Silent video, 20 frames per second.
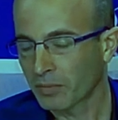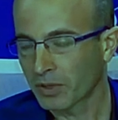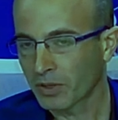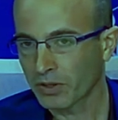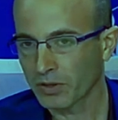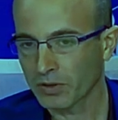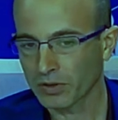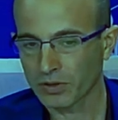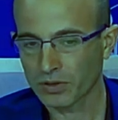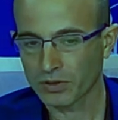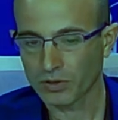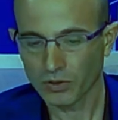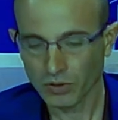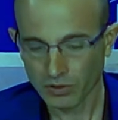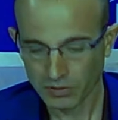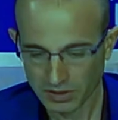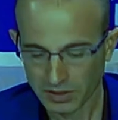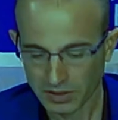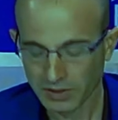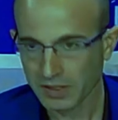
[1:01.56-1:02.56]
because
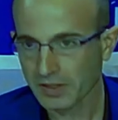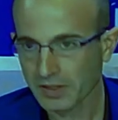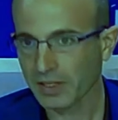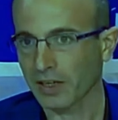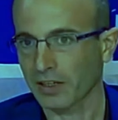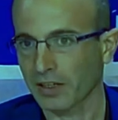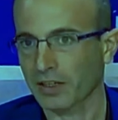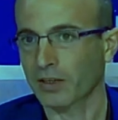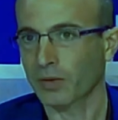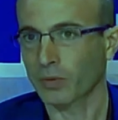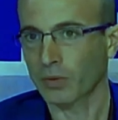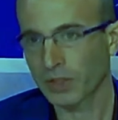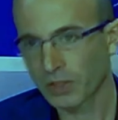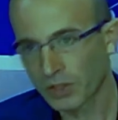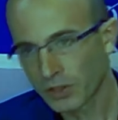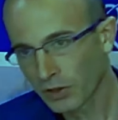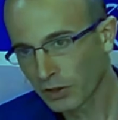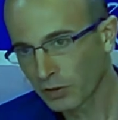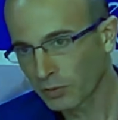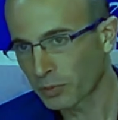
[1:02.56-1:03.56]
you're still stuck with
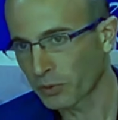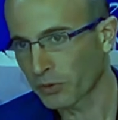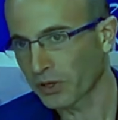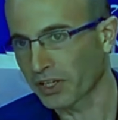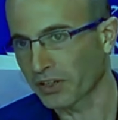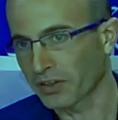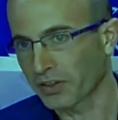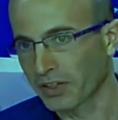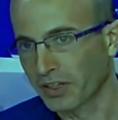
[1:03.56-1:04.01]
your brain.